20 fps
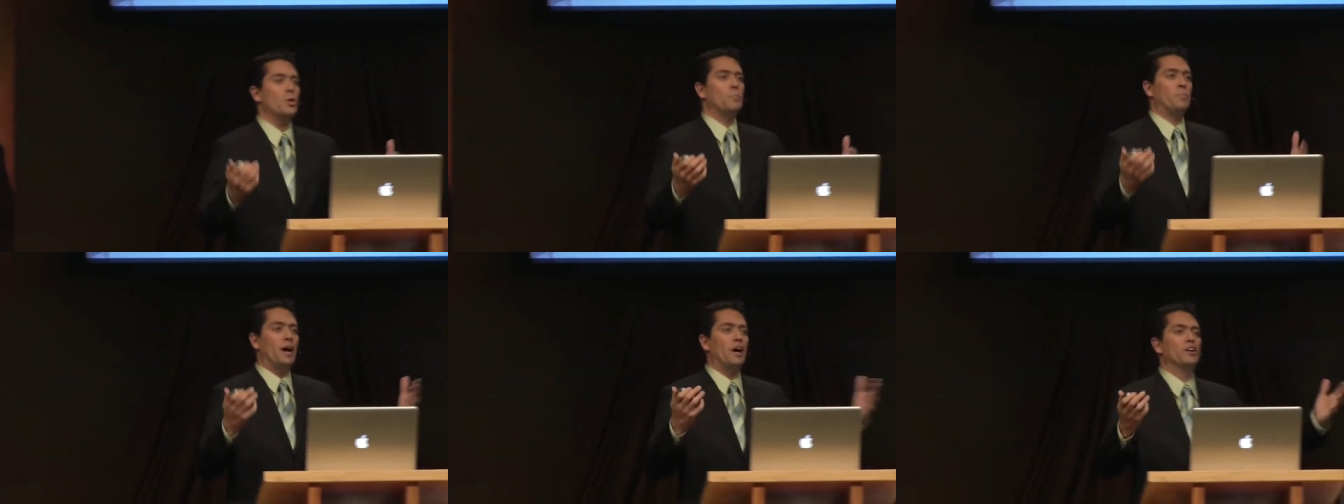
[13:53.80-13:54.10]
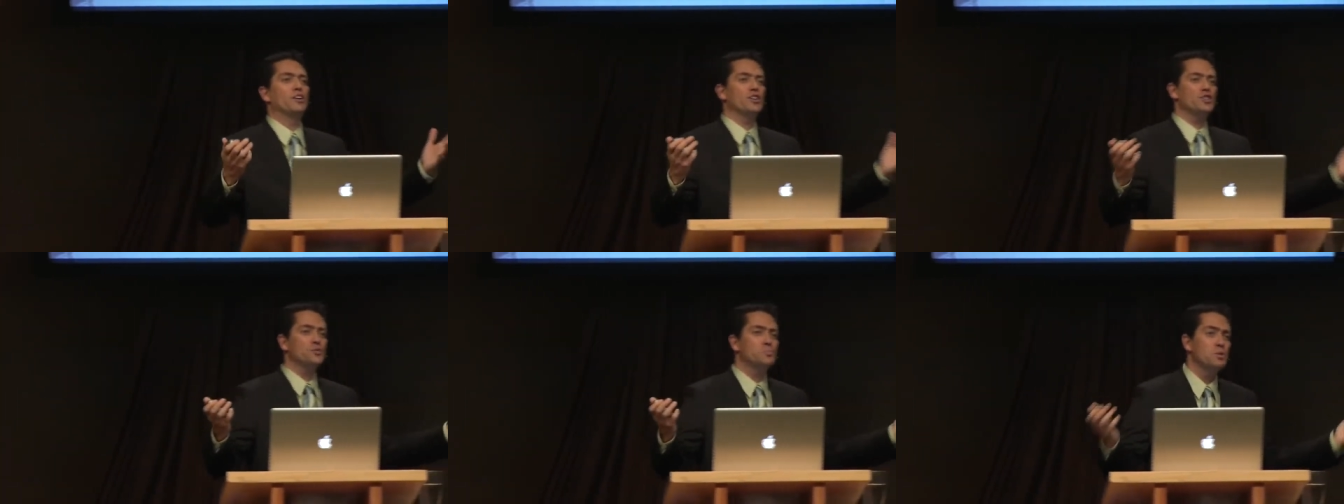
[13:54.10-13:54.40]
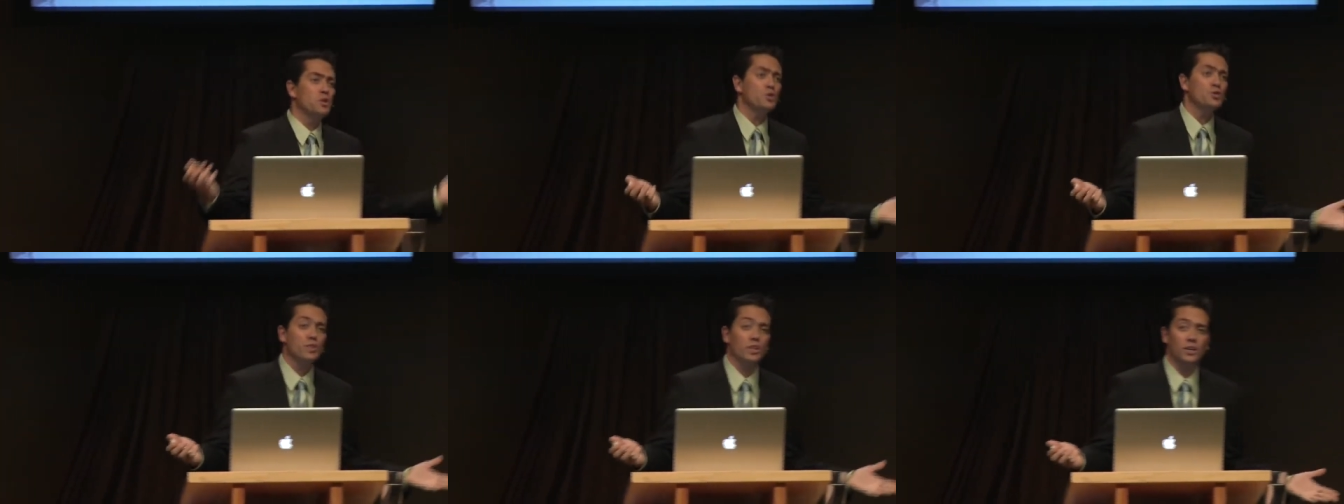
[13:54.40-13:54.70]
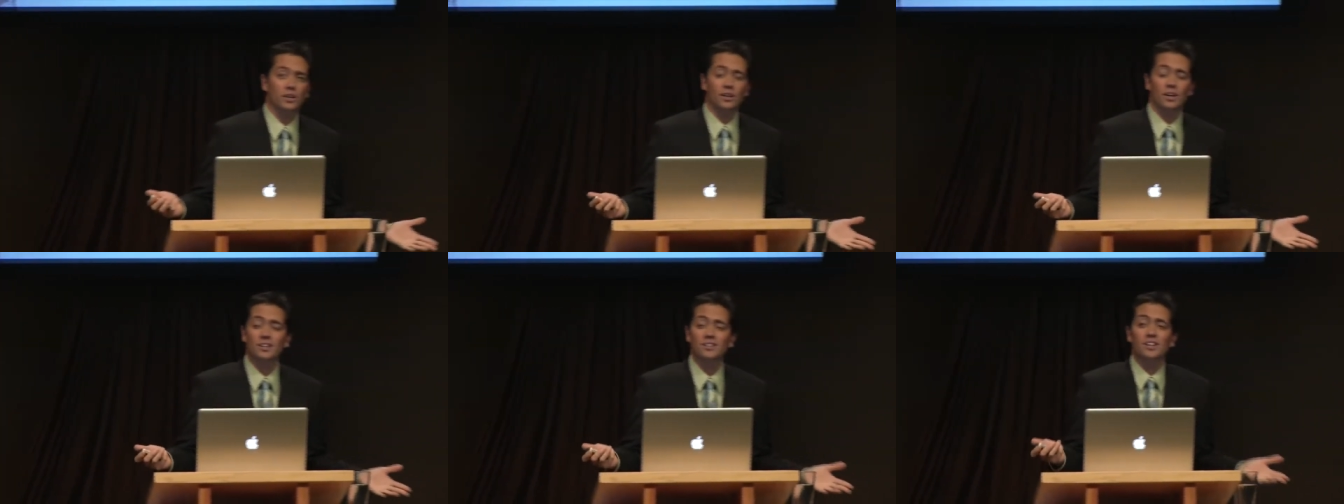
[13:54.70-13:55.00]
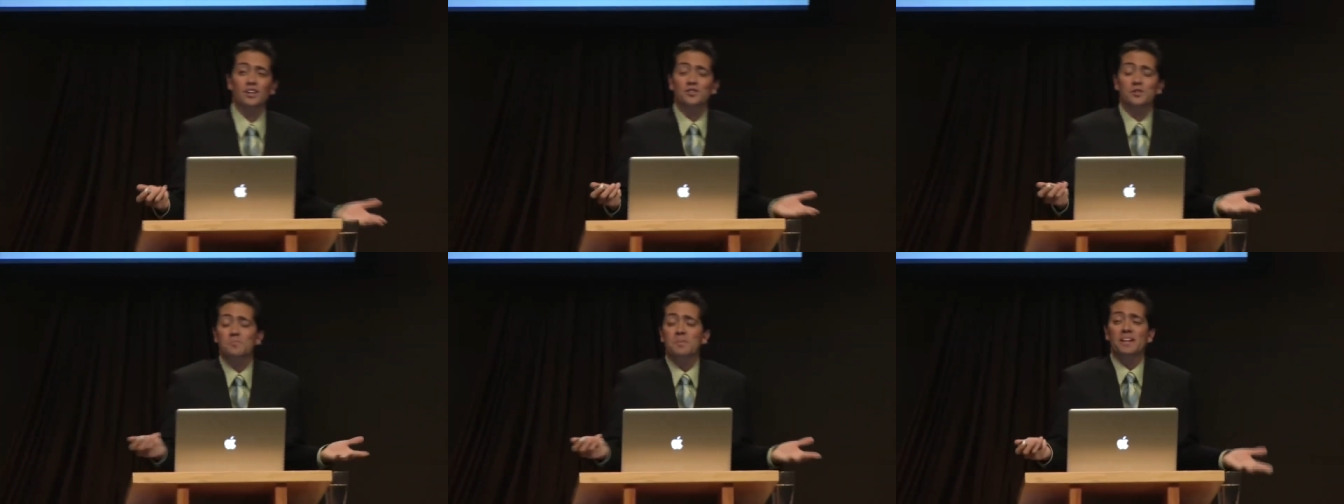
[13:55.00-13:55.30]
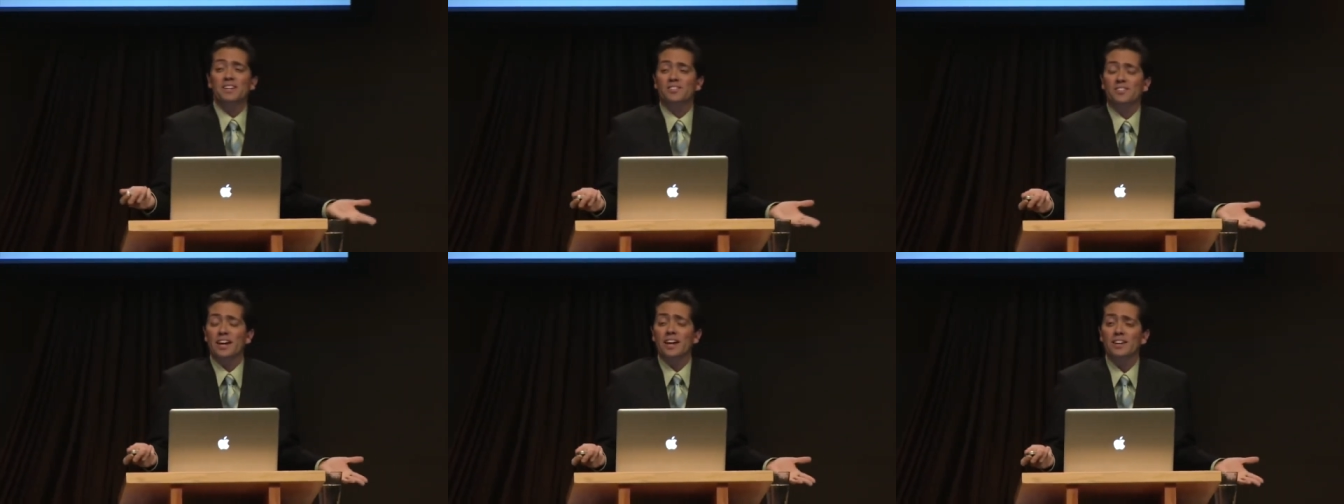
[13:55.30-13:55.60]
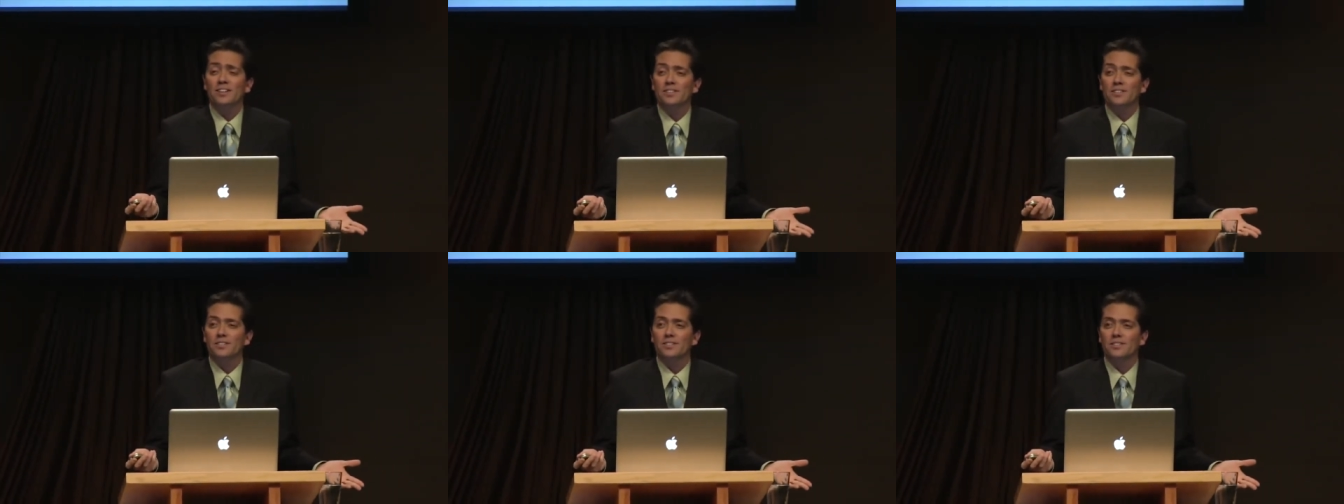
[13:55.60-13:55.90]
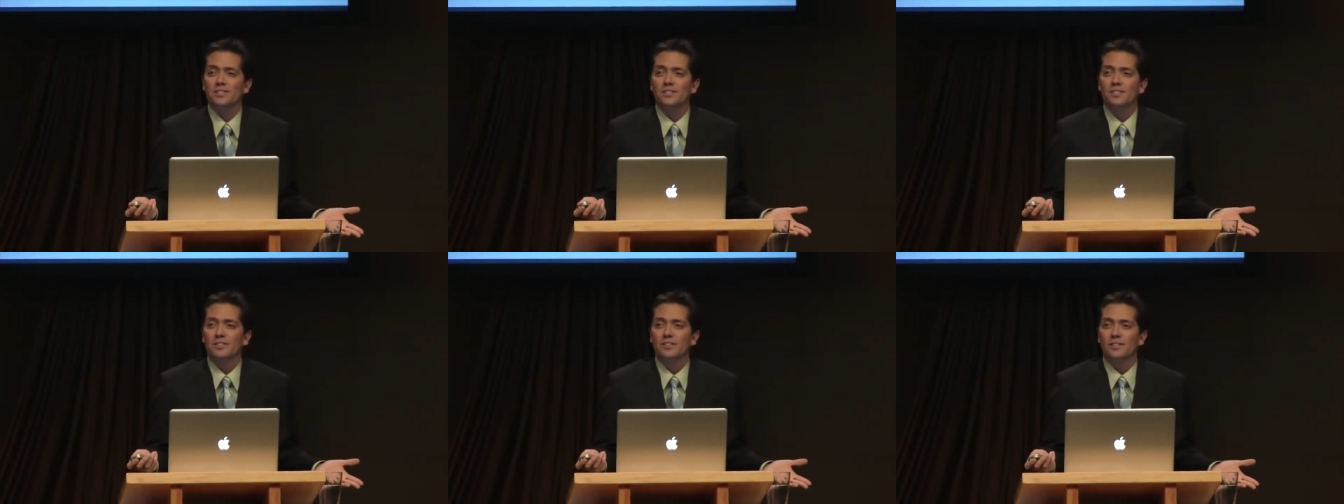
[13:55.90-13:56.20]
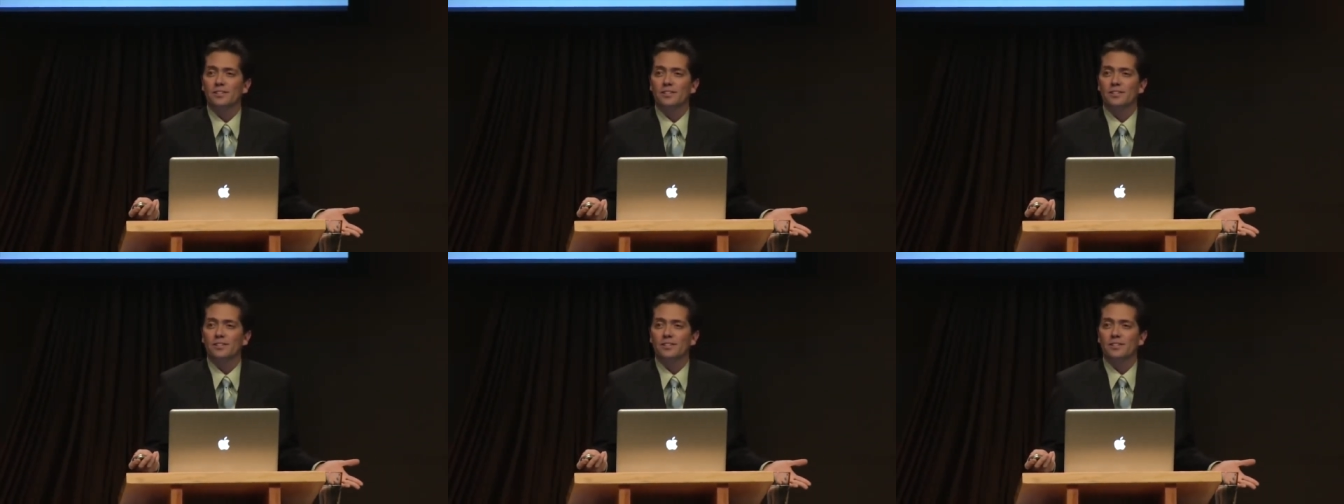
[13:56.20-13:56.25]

rebellious music. It doesn't make sense.